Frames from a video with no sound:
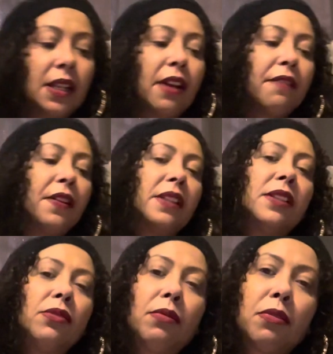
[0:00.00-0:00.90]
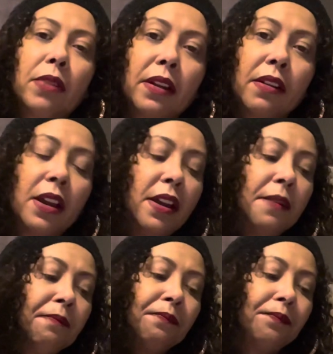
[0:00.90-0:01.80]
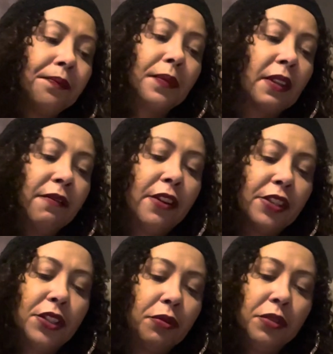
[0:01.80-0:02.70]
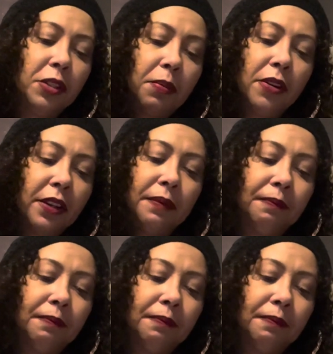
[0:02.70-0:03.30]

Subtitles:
clarify these real quick. Very soon, Spirit.